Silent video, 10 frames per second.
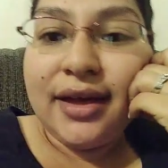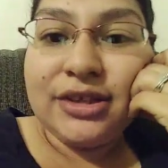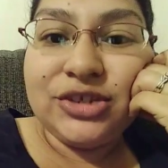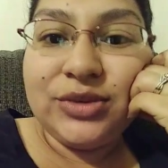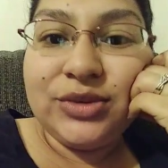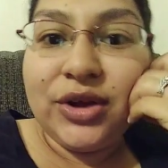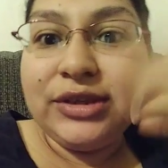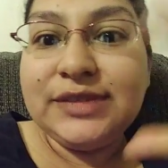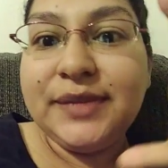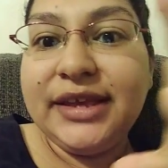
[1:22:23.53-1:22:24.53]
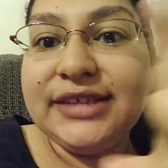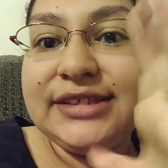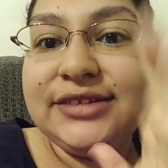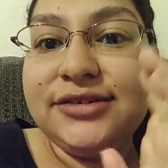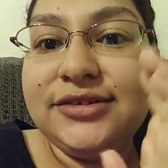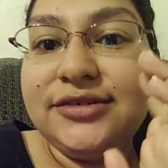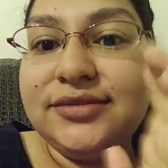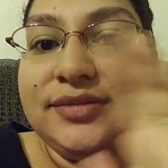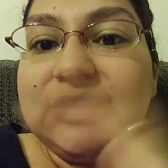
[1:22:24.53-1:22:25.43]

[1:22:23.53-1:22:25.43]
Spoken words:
she would always make us little